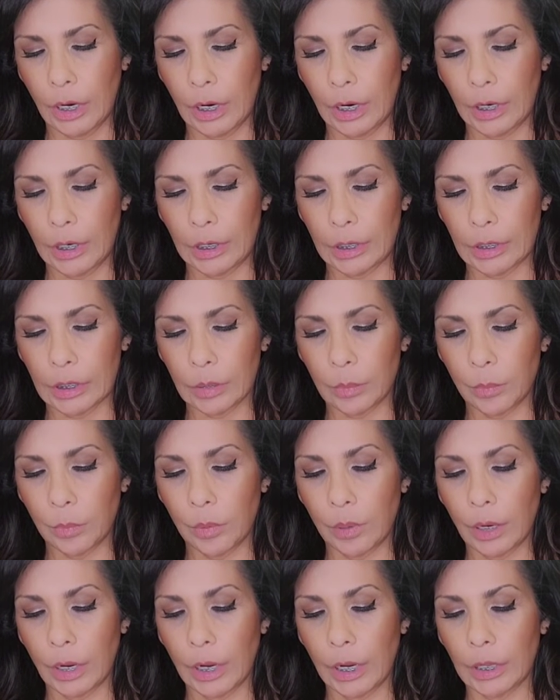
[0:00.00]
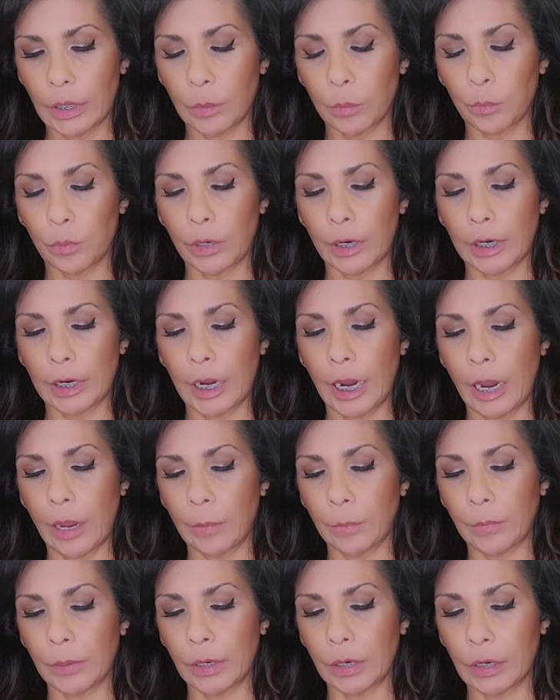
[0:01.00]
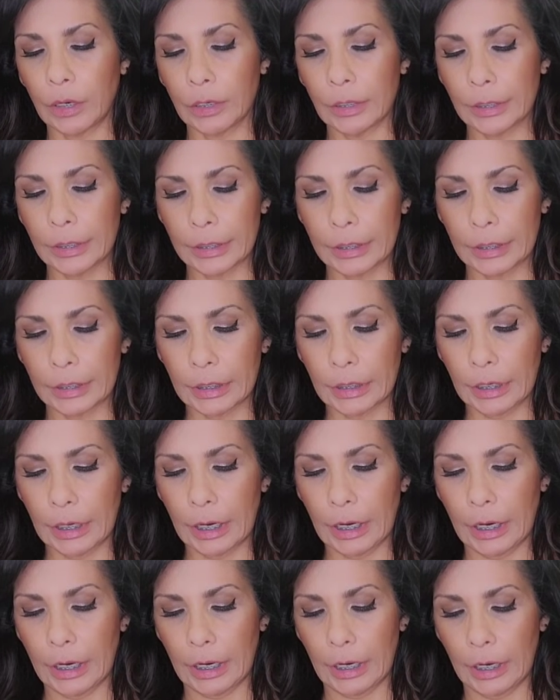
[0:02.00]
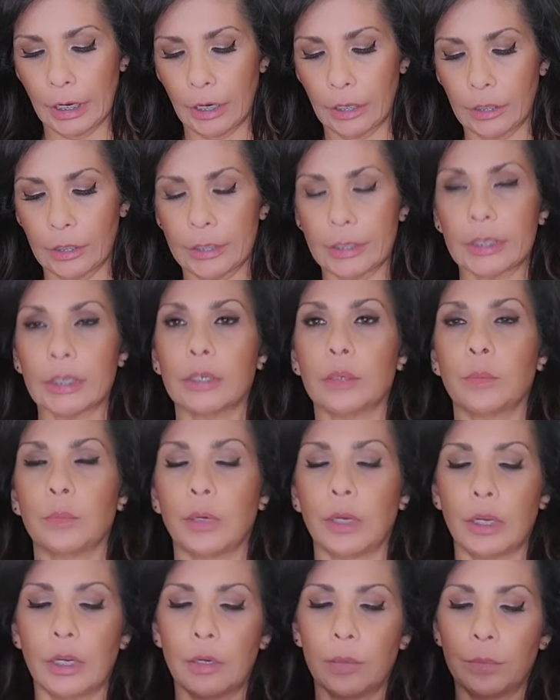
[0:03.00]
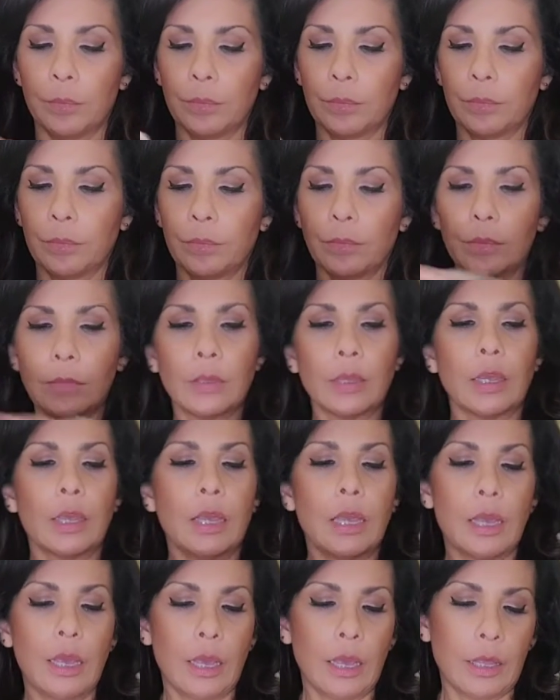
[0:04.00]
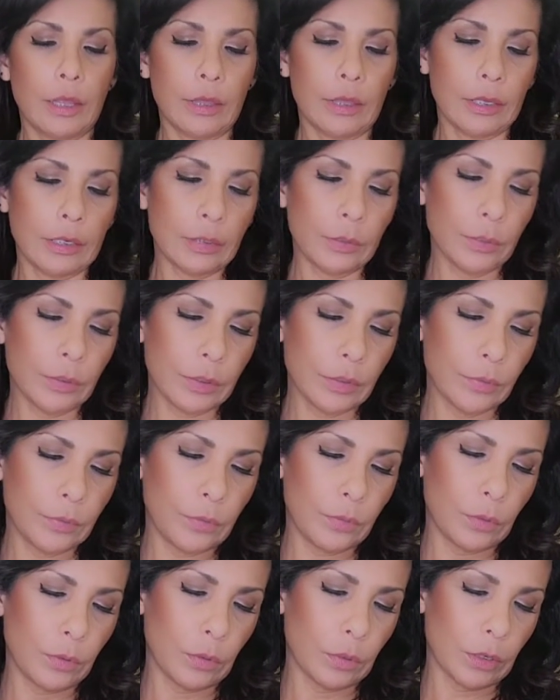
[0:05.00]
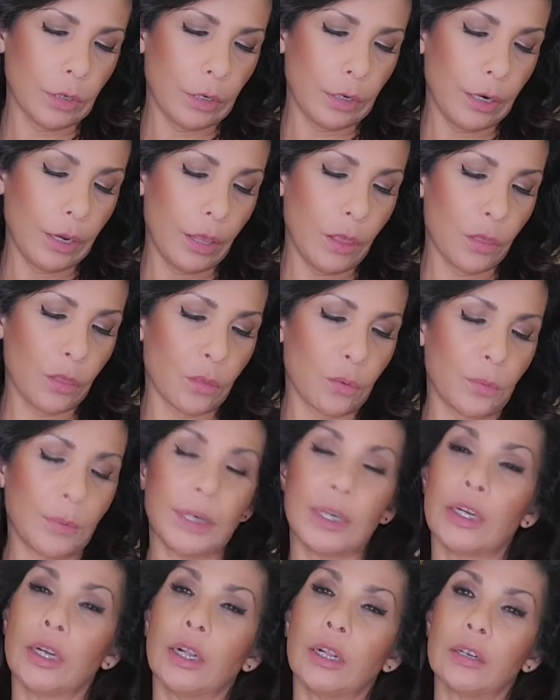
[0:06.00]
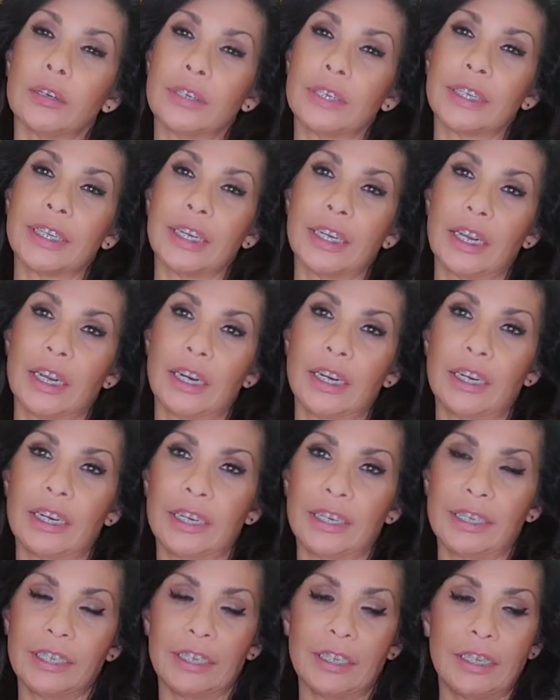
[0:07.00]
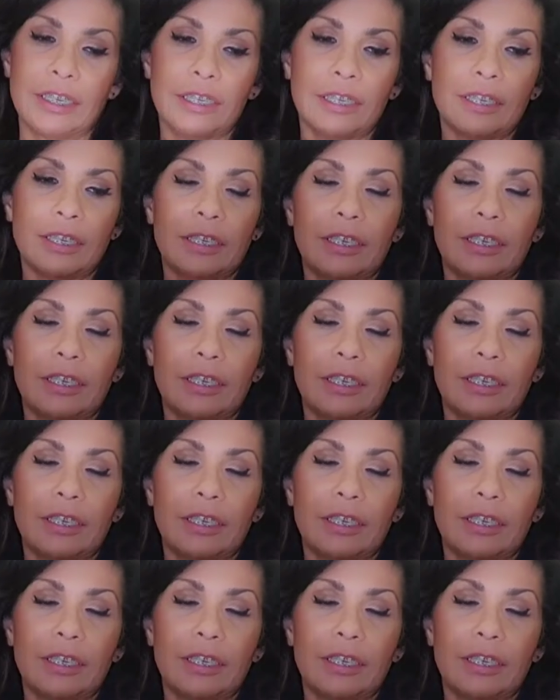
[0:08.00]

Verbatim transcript: And it's by the brand Ambiance. And I got this in a medium. This was for $3.99.